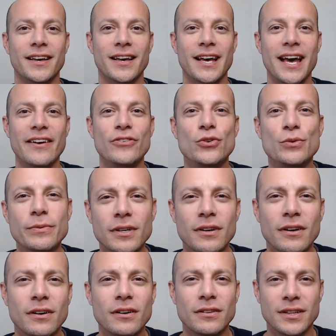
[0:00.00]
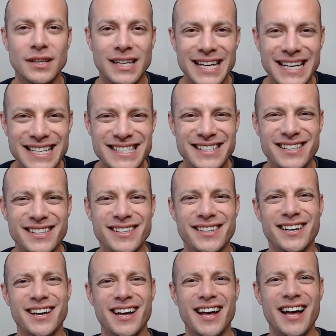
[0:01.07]
Have you been called lazy,
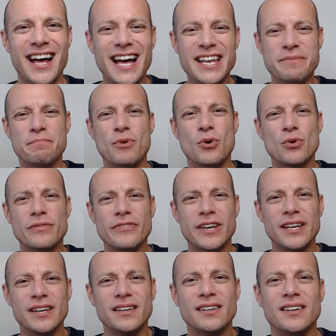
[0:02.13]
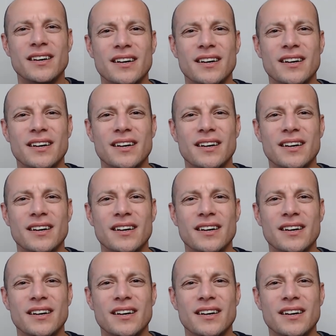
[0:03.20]
unmotivated,